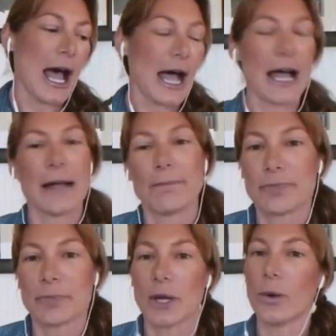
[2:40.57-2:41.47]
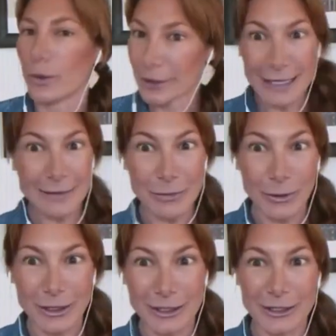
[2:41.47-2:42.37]
um, or neem
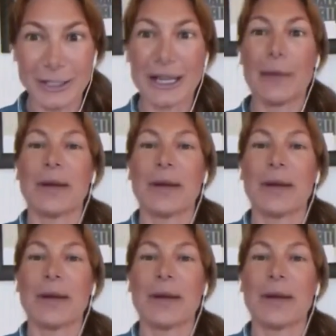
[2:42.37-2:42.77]
oil.